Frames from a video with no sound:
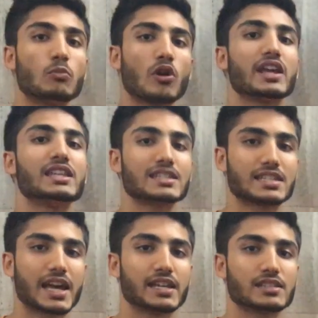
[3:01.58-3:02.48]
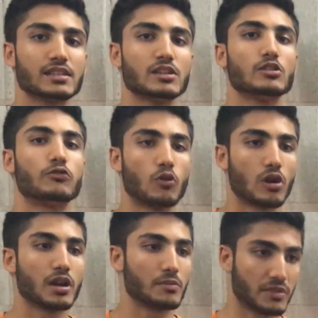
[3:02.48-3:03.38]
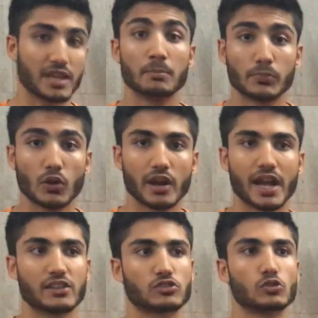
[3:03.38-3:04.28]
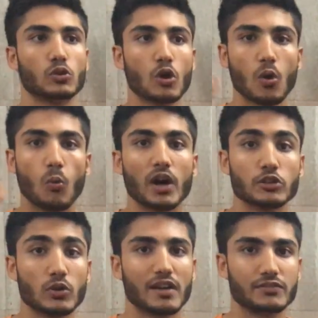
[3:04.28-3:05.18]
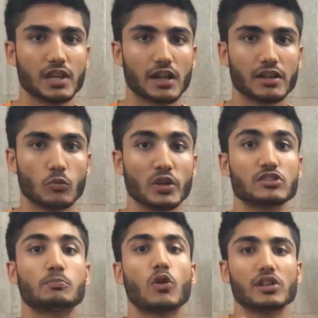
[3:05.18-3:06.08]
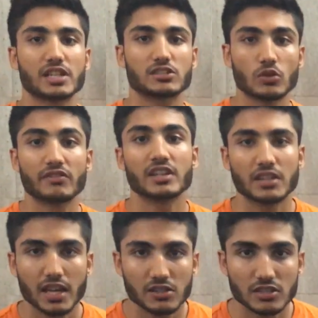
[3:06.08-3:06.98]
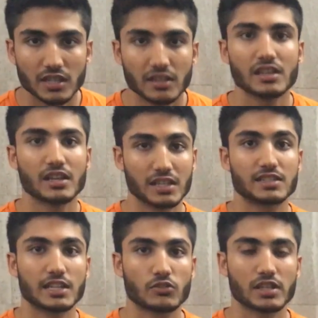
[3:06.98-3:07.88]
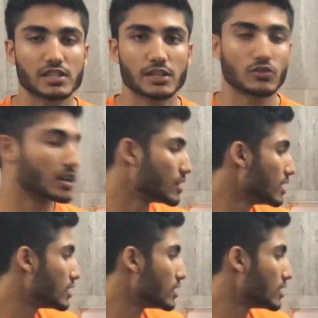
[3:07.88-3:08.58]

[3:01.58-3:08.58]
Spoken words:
more insight for the employer as to what you have done, which projects you have engaged in, etc., etc.